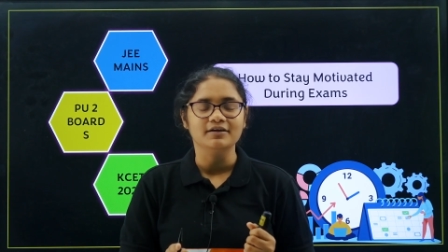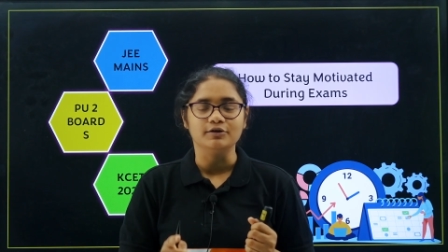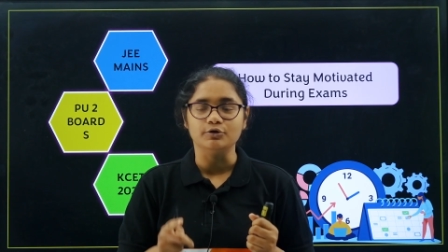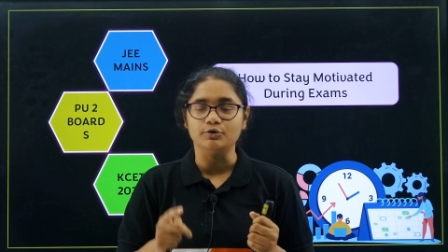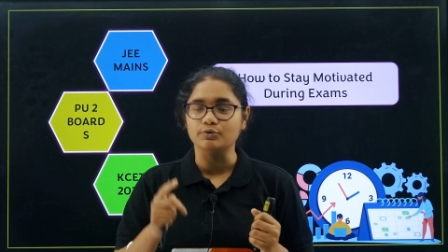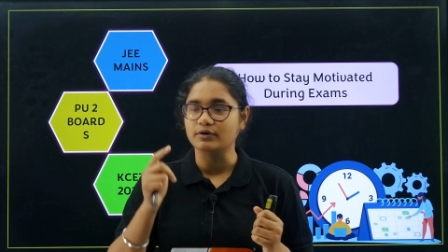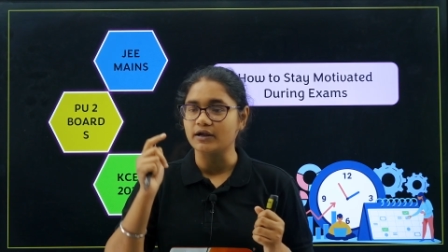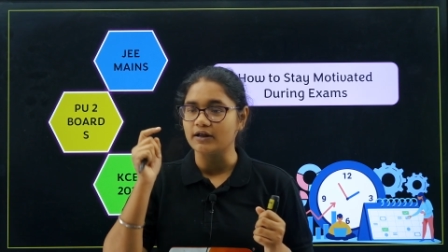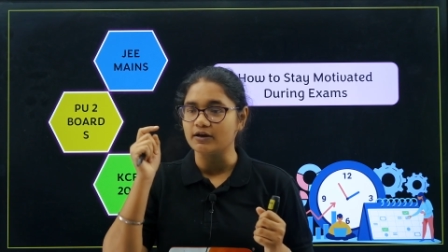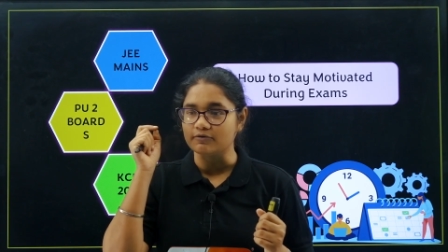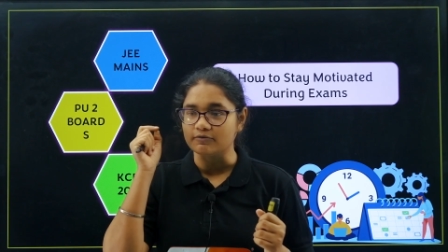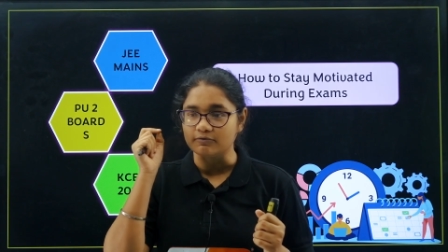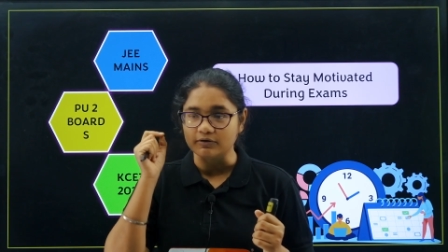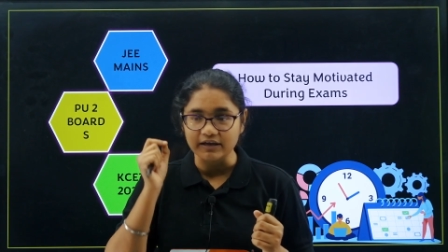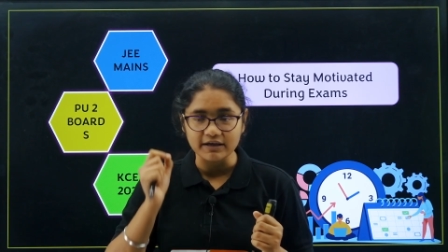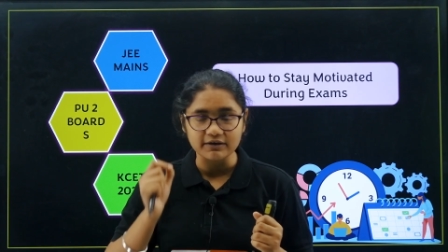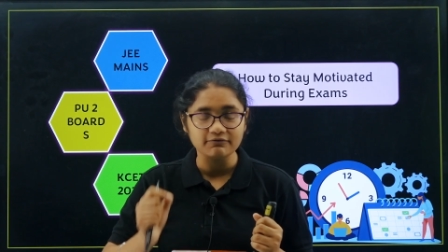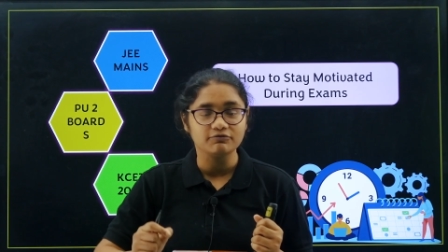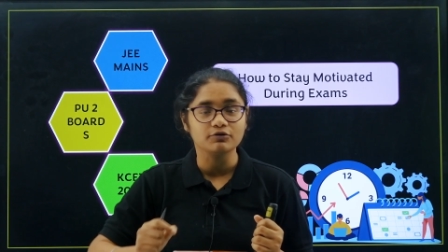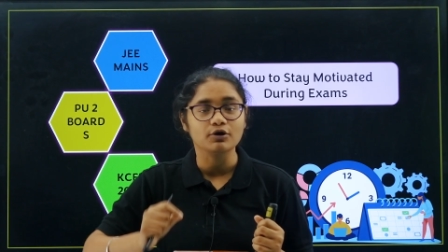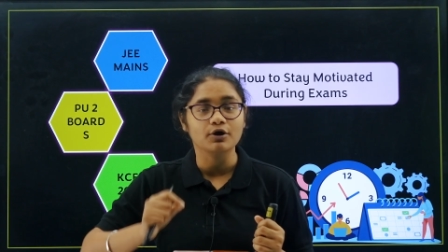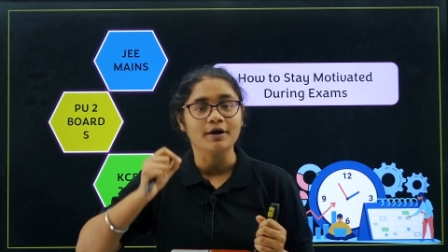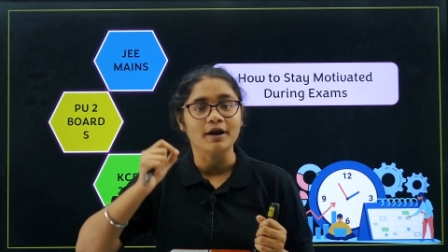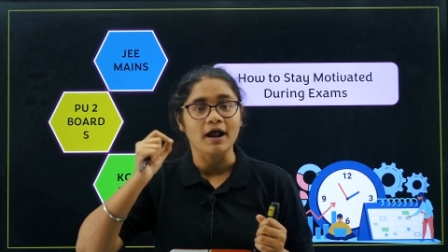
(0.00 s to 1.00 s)
you can
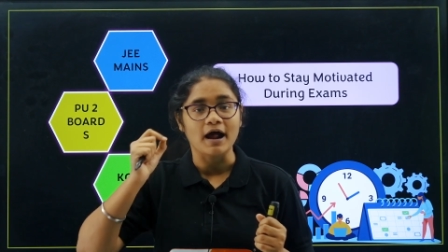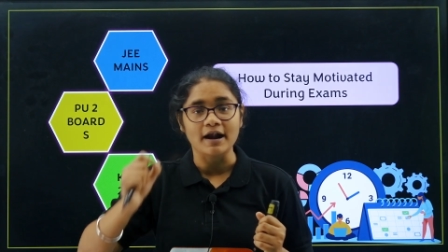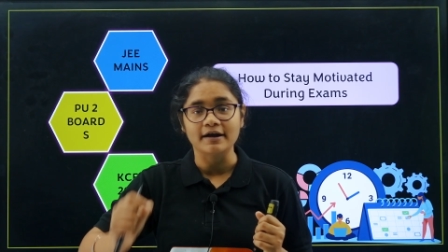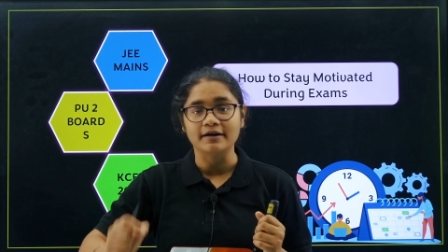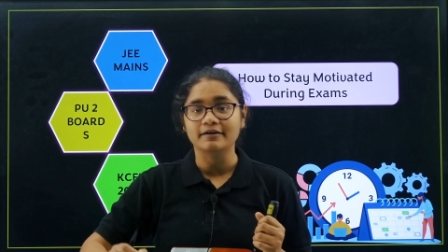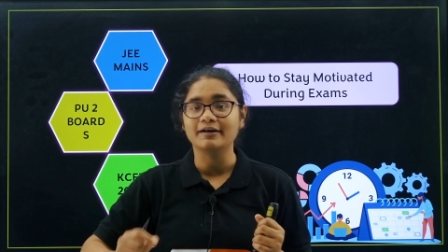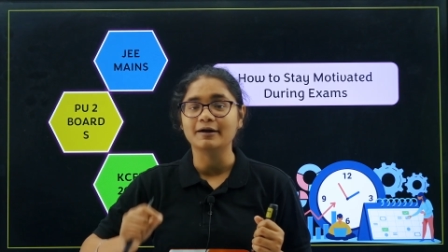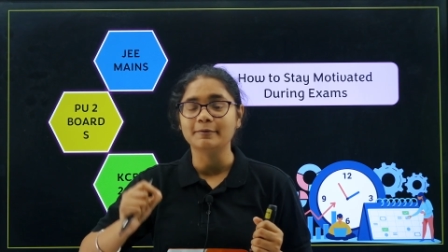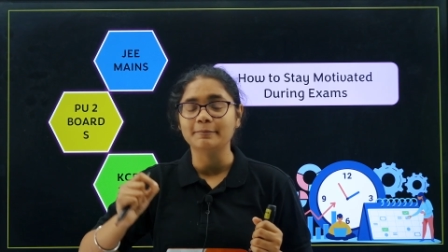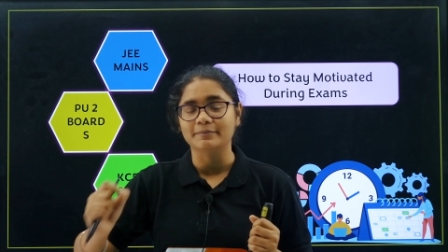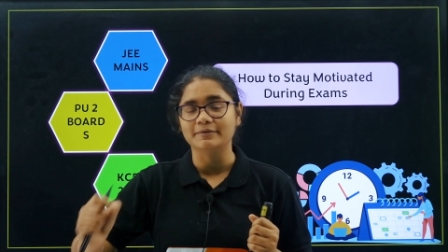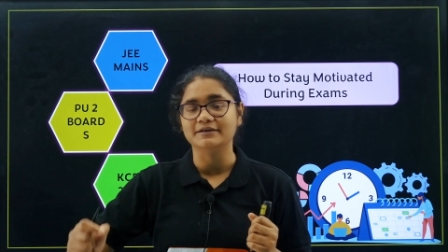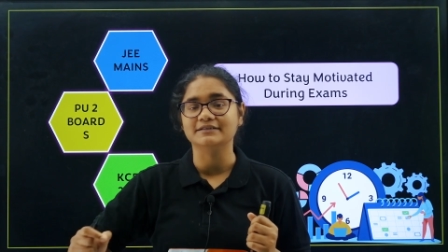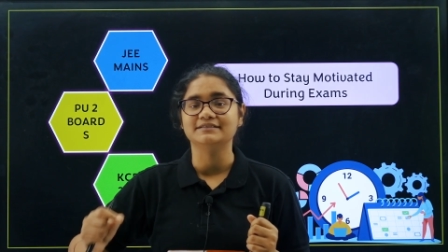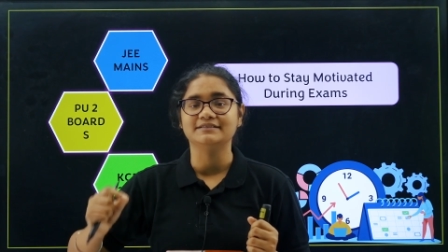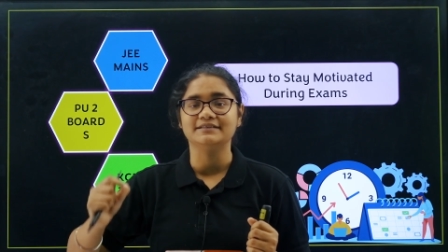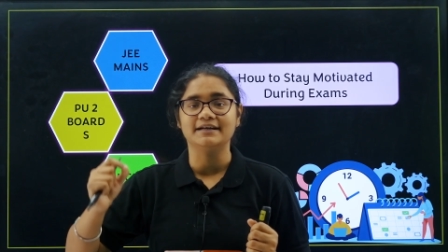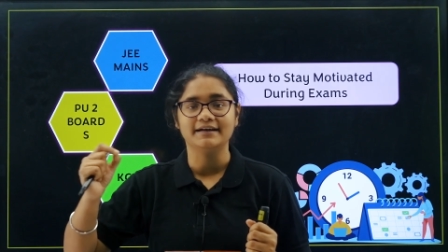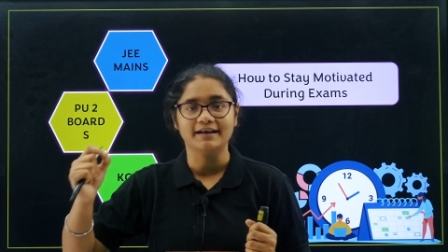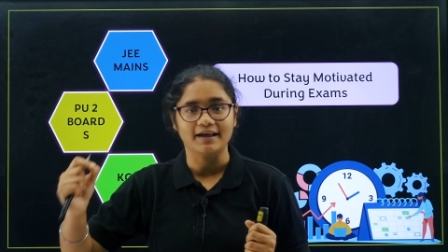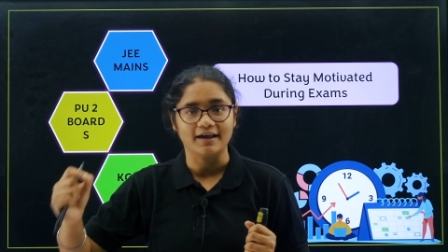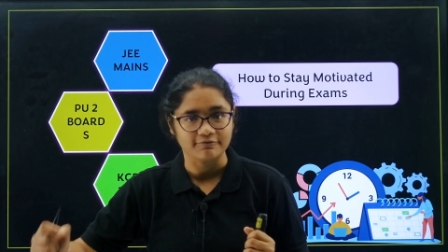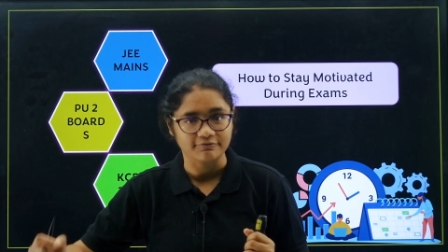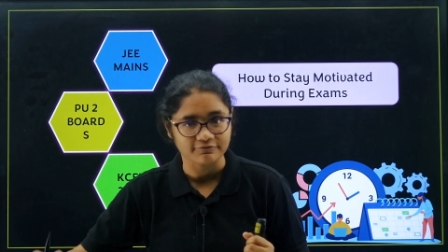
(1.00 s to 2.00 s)
give your
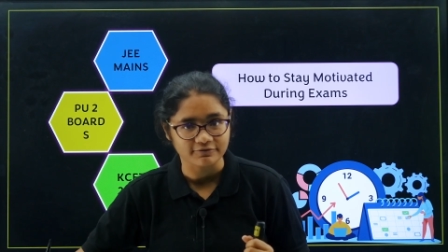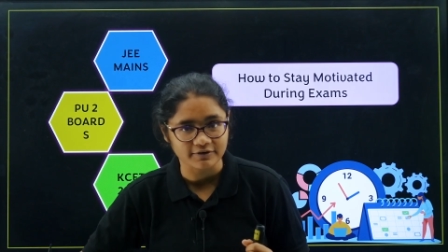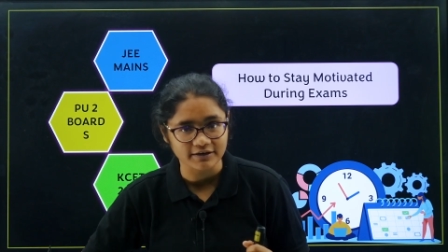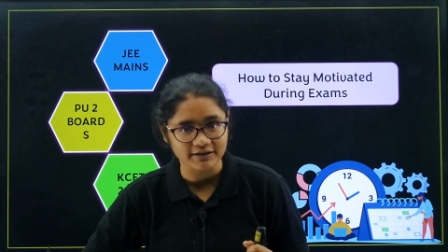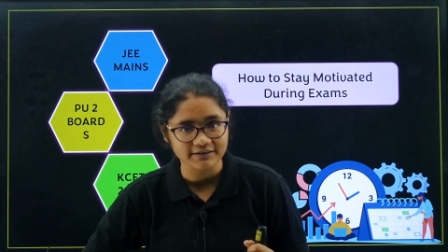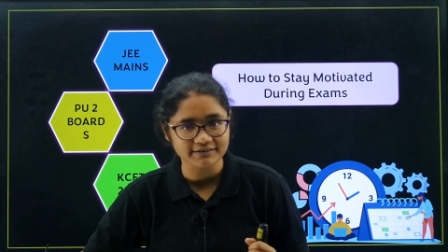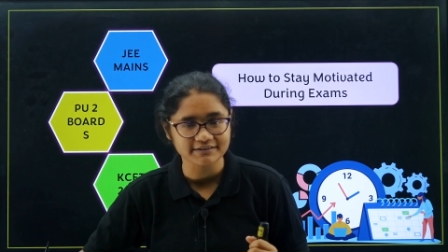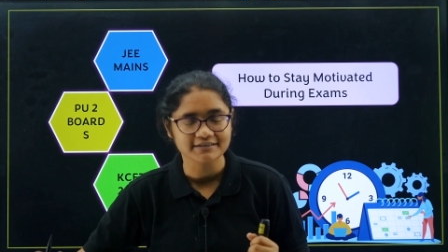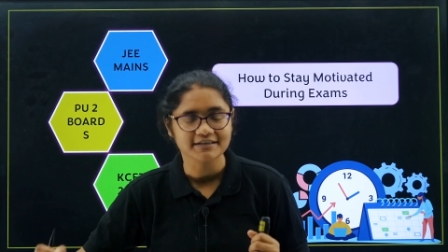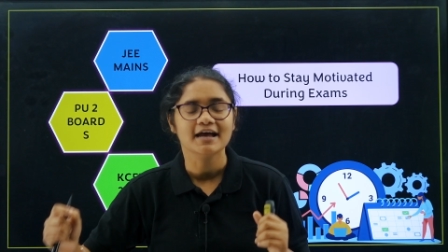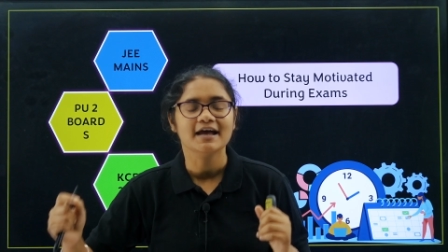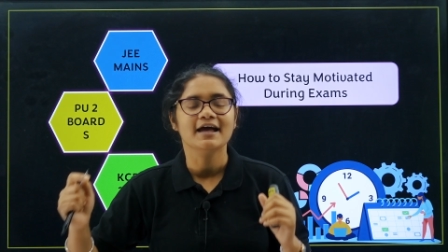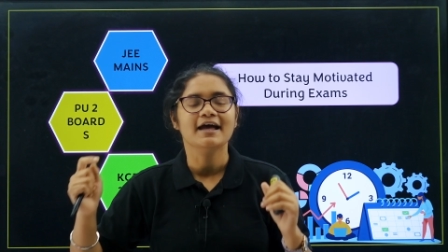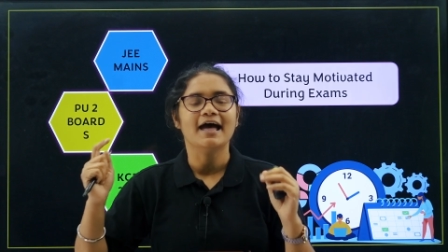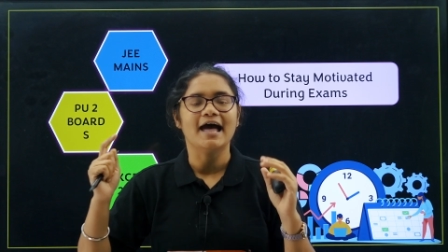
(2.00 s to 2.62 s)
100% efforts,